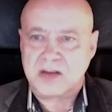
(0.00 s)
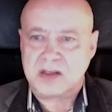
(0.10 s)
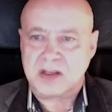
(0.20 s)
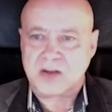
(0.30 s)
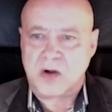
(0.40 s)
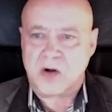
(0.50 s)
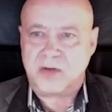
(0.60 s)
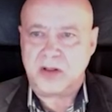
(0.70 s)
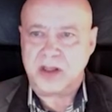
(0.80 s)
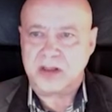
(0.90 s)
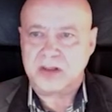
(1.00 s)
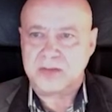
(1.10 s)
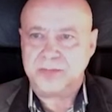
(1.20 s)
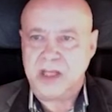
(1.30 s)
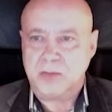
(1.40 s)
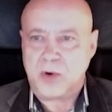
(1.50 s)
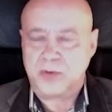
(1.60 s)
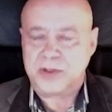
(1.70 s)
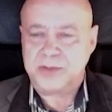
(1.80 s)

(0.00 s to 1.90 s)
going to solve all this. It won't.